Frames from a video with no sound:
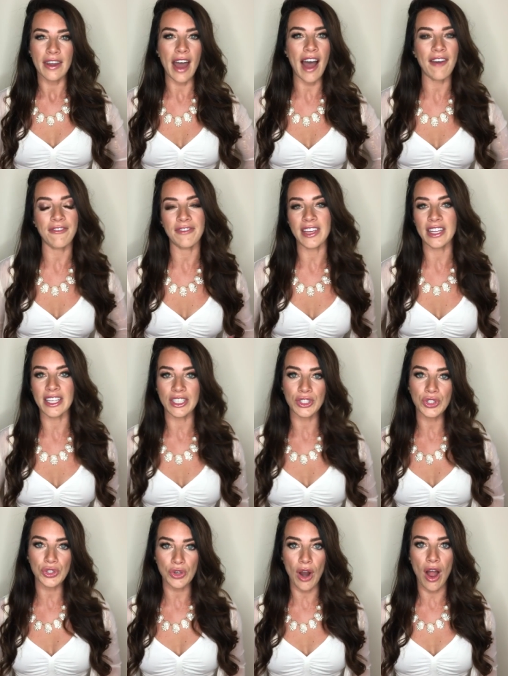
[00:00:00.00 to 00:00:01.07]
not
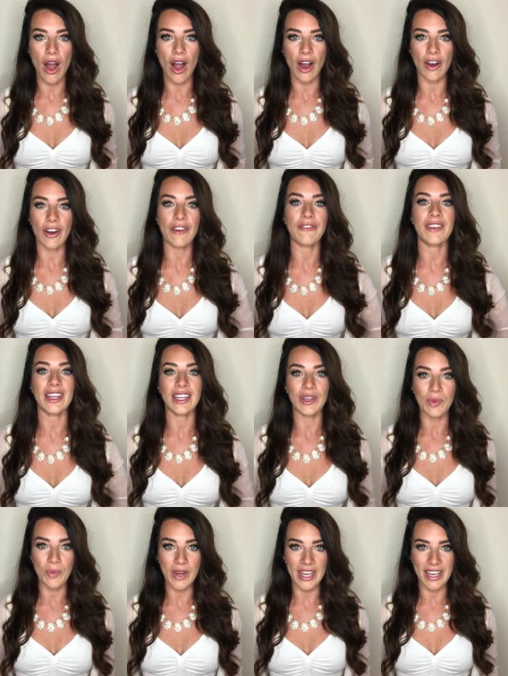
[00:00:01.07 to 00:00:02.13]
feeling strong or
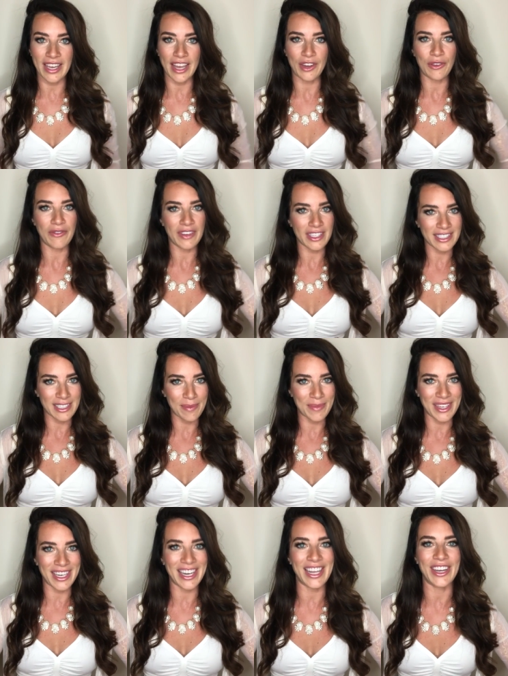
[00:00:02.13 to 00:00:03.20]
feeling weak and you feel
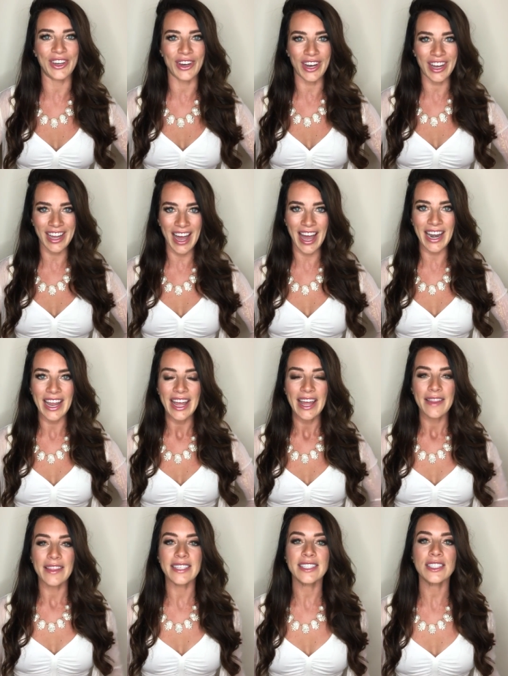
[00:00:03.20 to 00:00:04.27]
something in your gut.
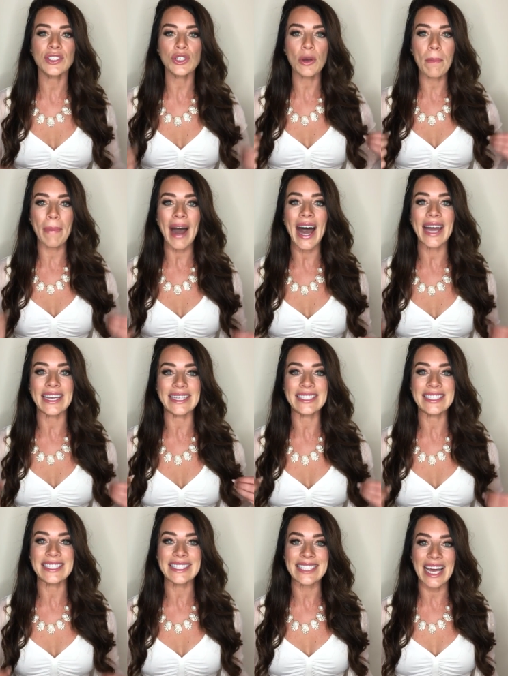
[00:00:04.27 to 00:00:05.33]
This is your body
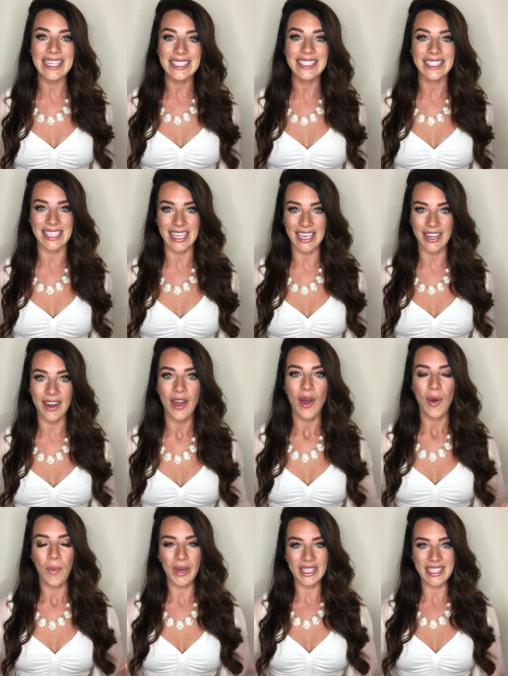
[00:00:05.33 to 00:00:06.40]
sensing
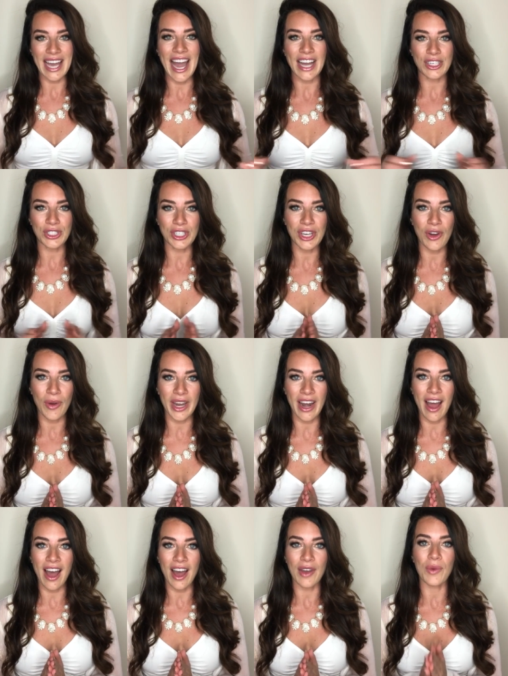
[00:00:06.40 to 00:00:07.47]
what is actually going
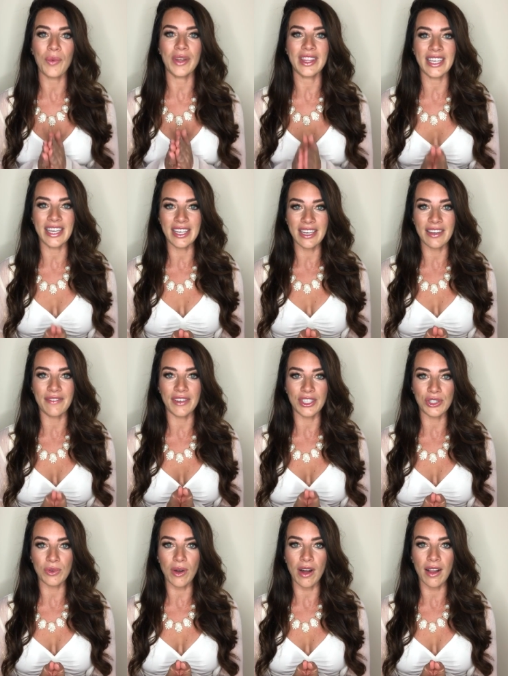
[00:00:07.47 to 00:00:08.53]
on with the
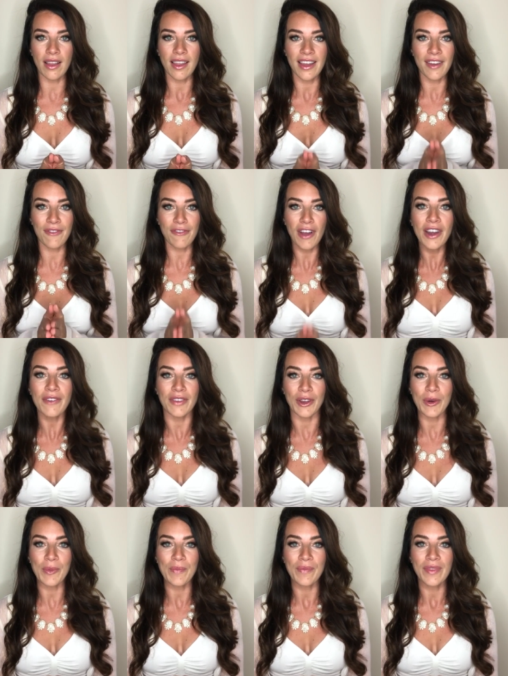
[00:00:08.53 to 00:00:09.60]
individual in front of
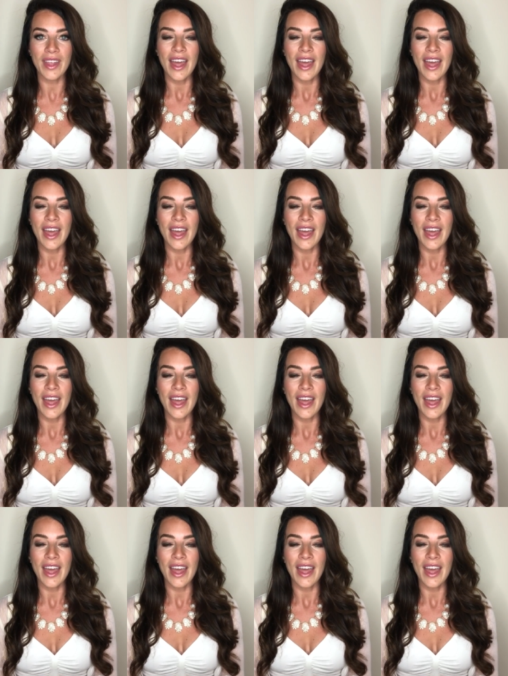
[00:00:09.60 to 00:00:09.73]
you.